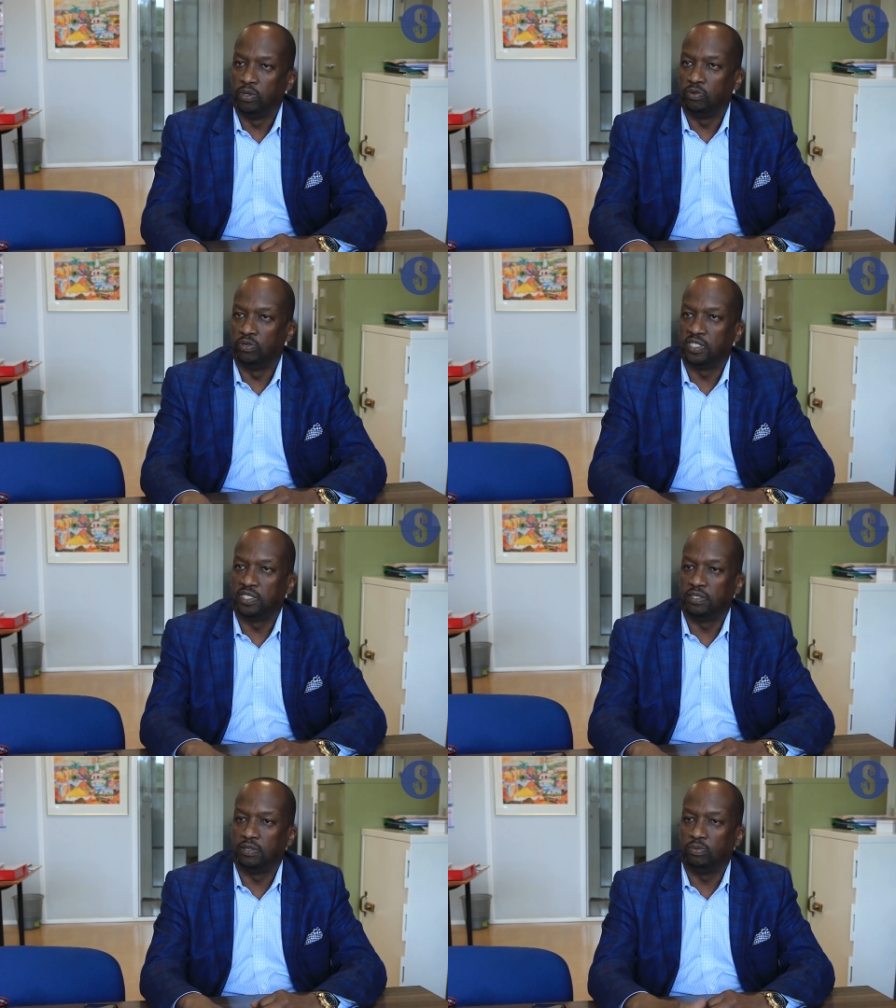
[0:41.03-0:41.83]

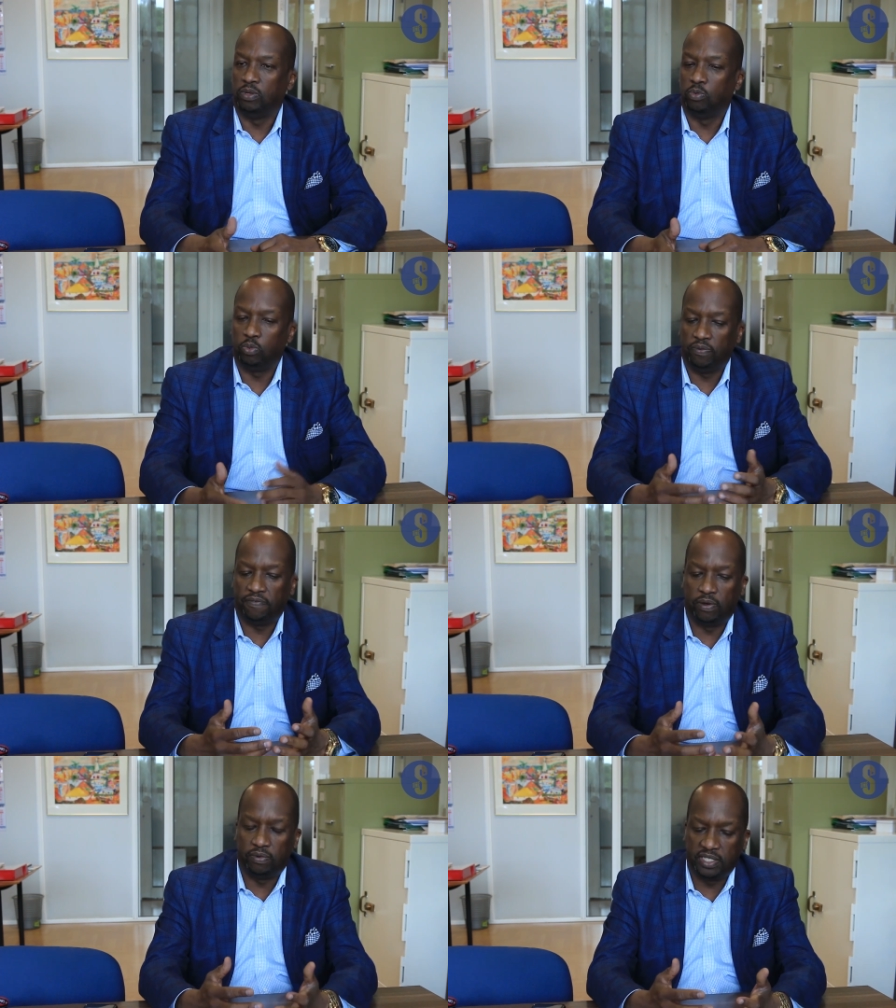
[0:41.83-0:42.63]
because uh, we, what we
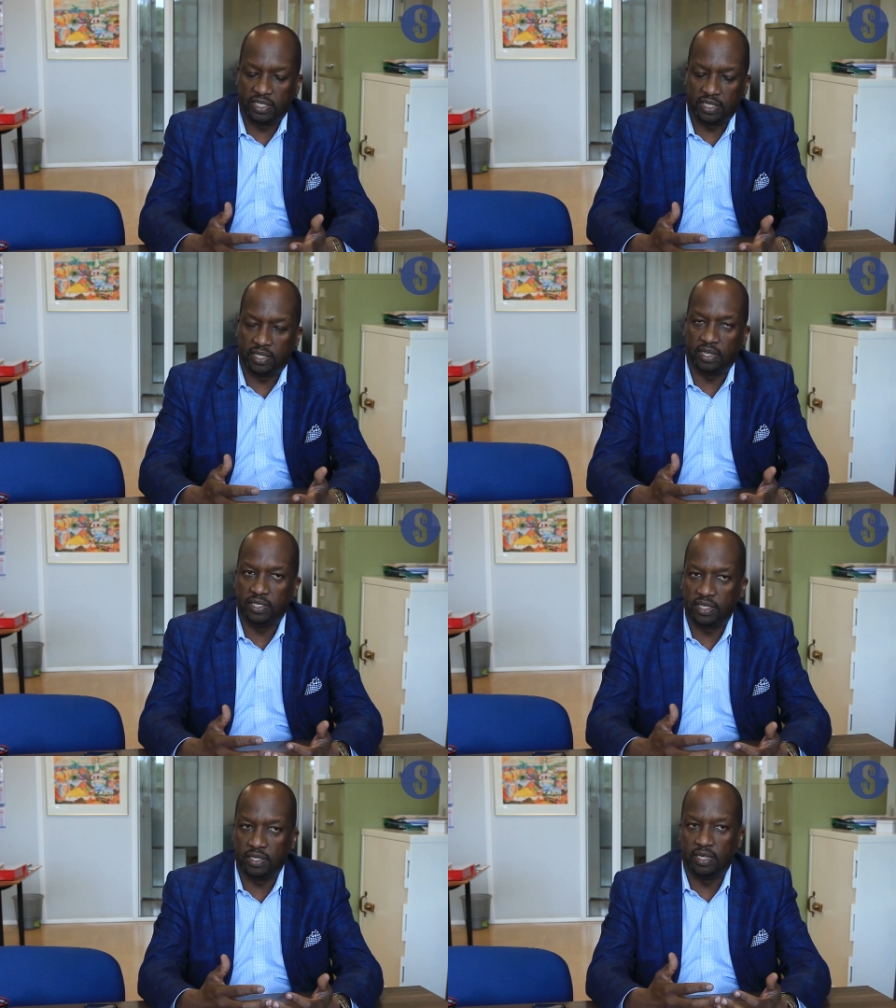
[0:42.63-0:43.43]
found is that there
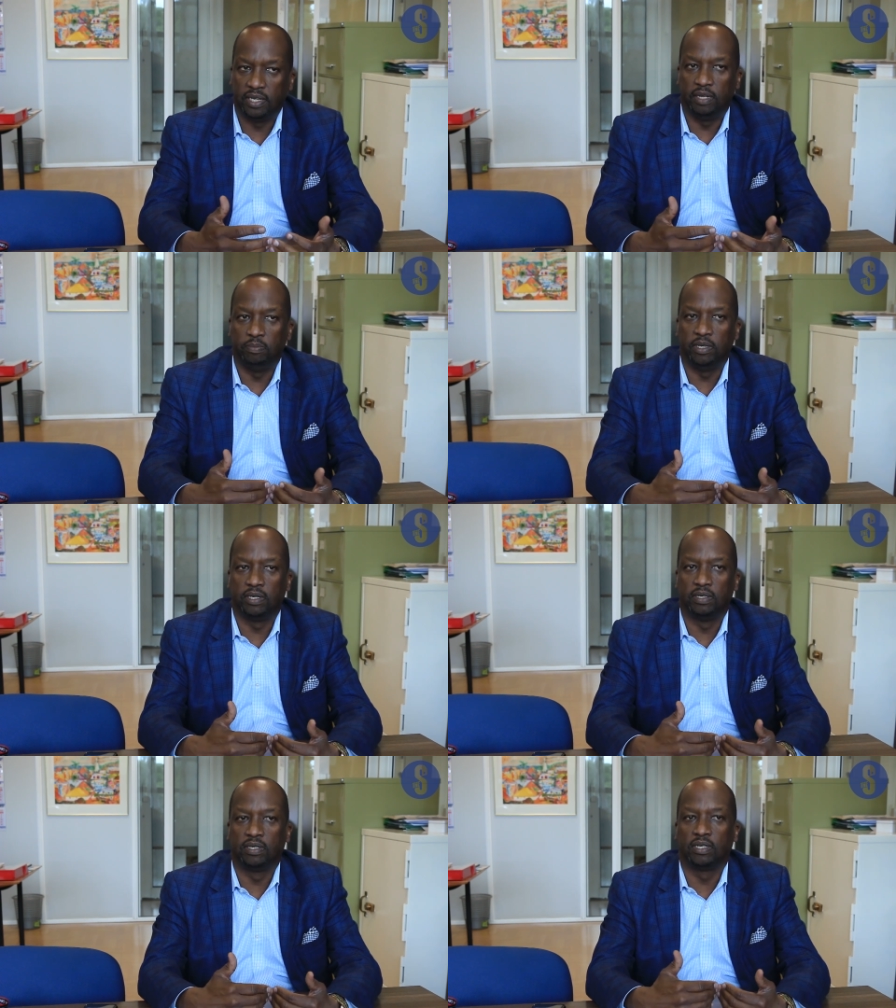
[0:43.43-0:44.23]
is an endemic
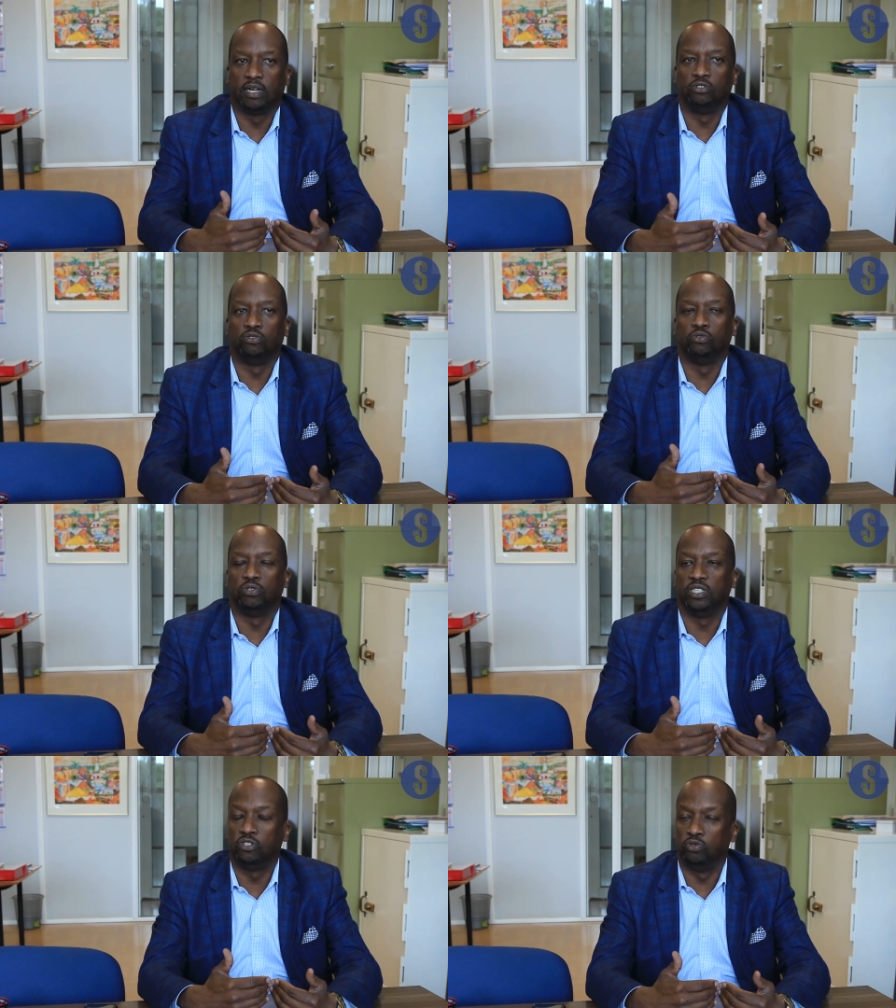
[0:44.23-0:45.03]

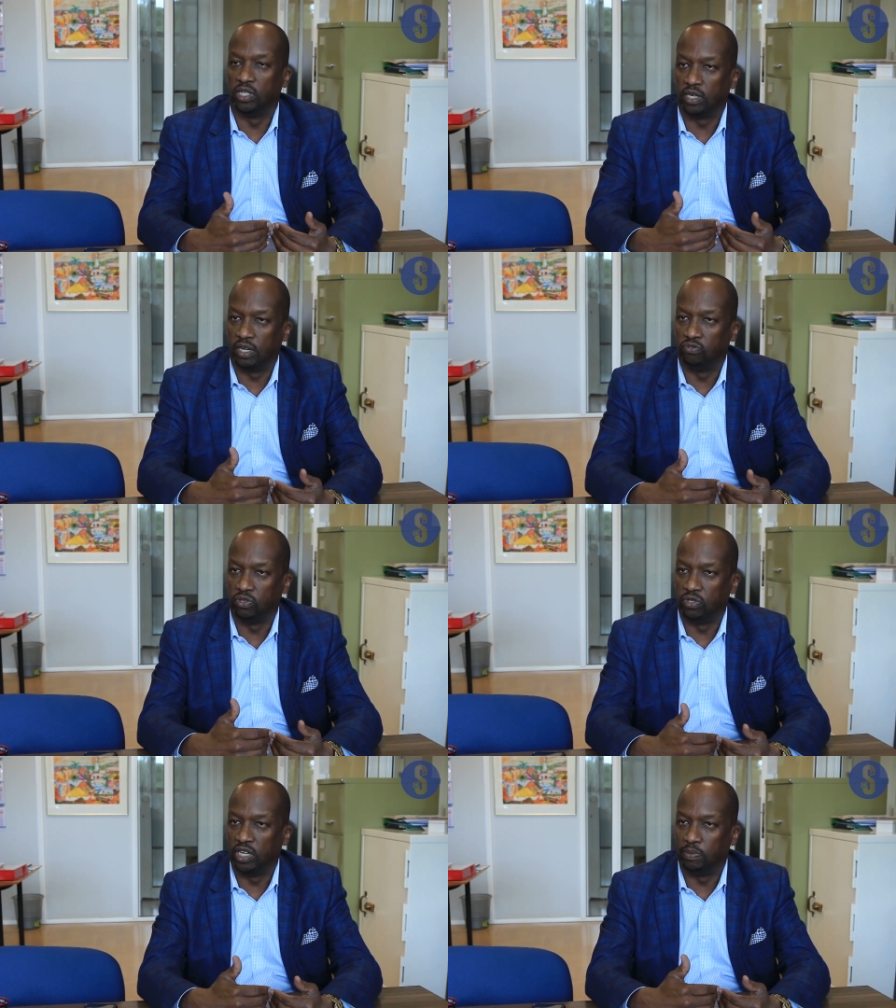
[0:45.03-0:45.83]
cultural issue in the
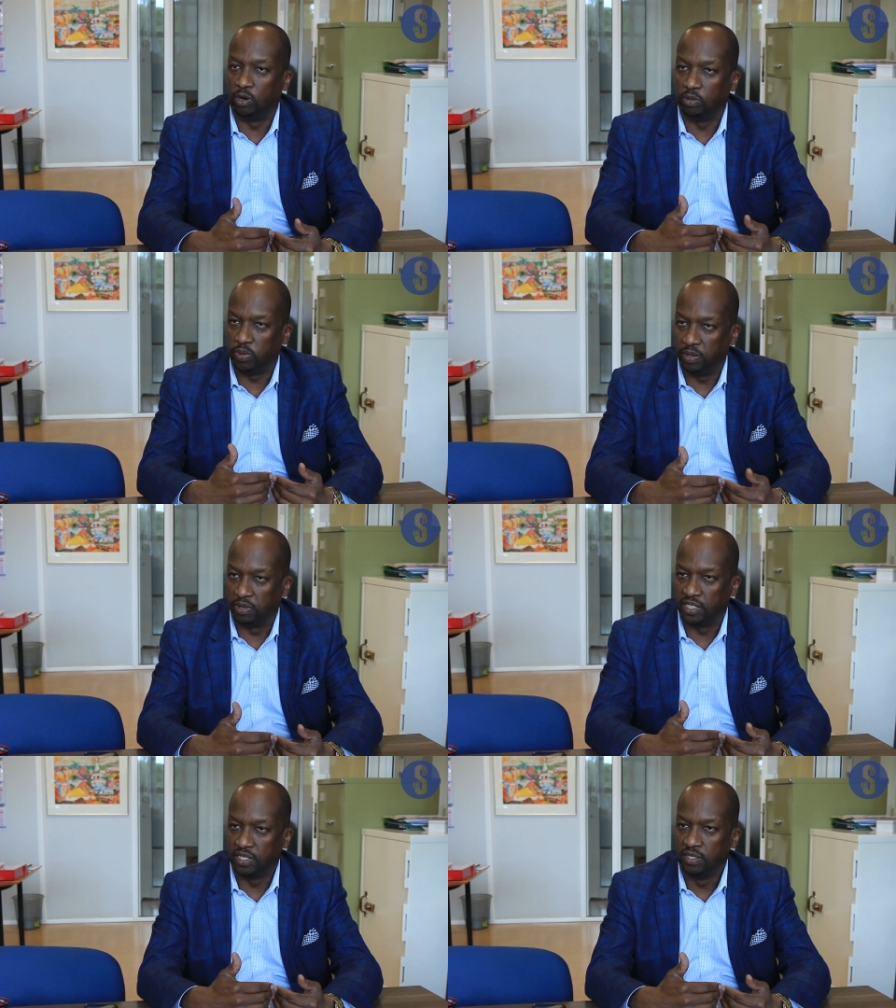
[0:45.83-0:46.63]
country today about
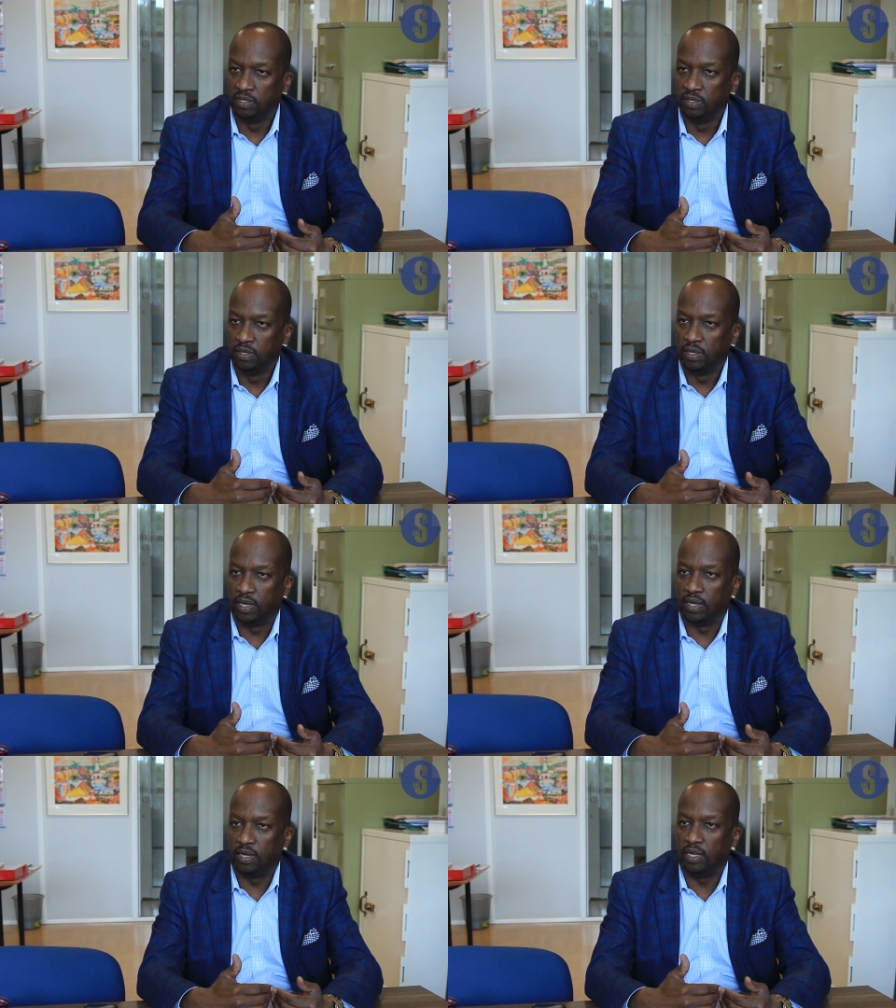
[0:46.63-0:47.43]
payments, okay.
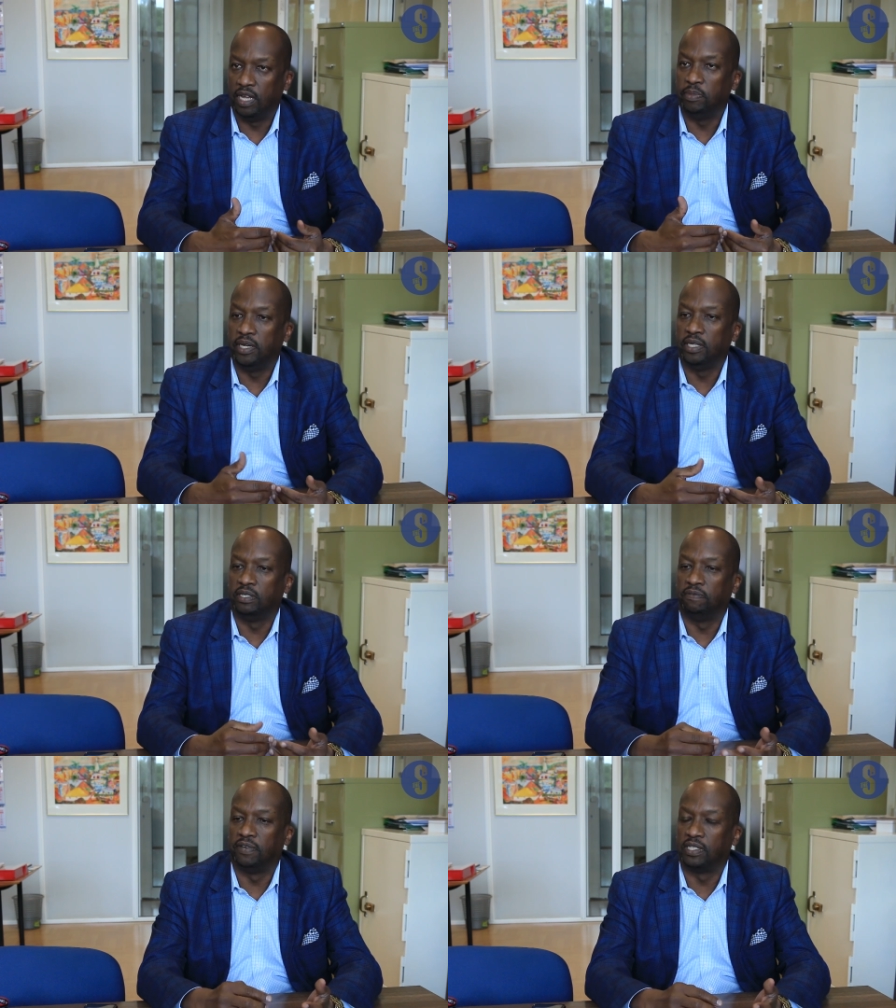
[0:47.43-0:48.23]
Uh,
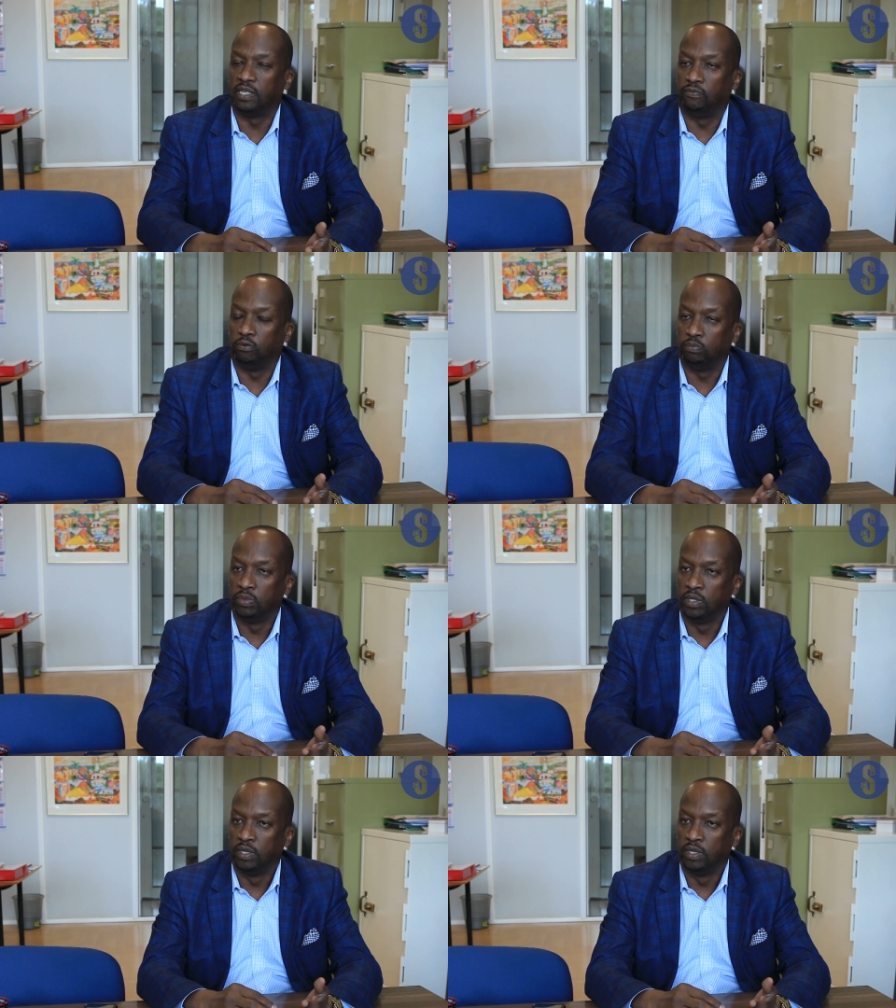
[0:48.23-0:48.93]
emanating firstly from